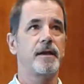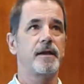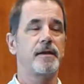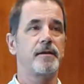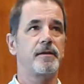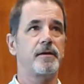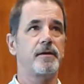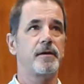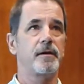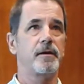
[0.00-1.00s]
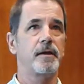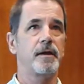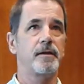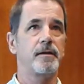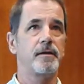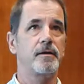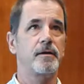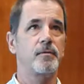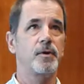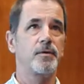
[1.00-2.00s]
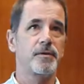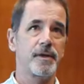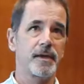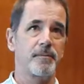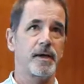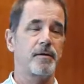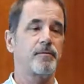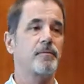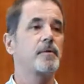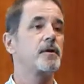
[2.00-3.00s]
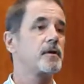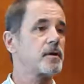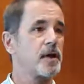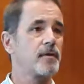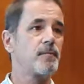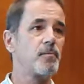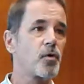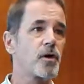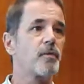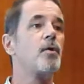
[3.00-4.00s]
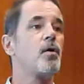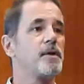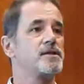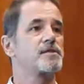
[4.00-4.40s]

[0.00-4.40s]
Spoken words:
and we were thinking about kind of memorial moments